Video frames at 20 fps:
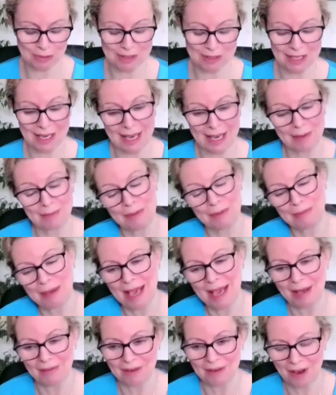But again, we
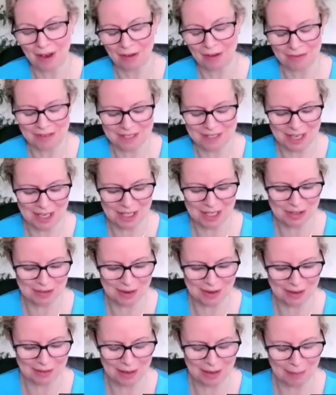may have a
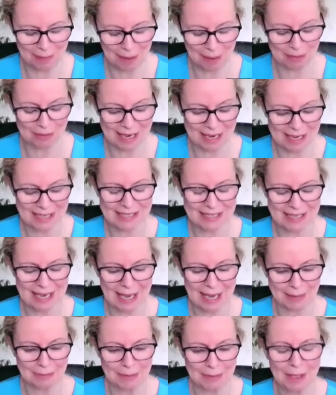conversation about that
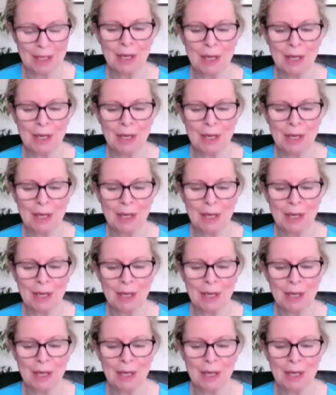again.